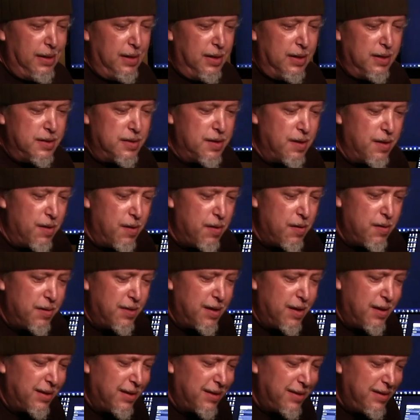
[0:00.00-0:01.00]
So
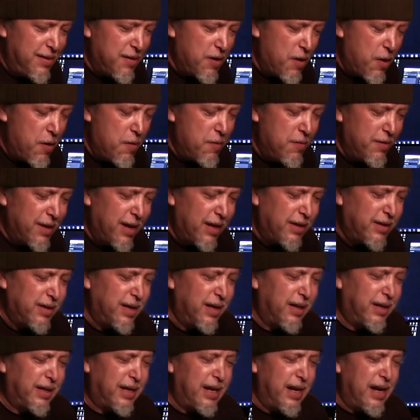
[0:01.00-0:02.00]
that
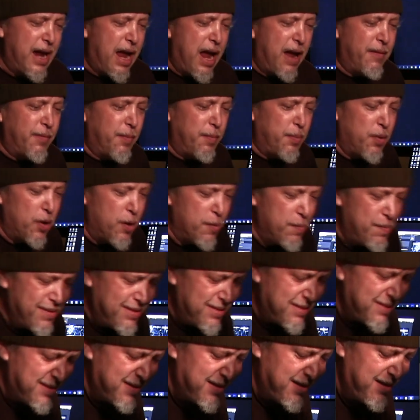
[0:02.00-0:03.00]
it can have a
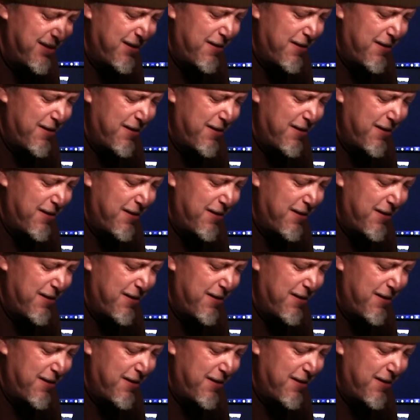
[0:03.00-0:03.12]
purpose.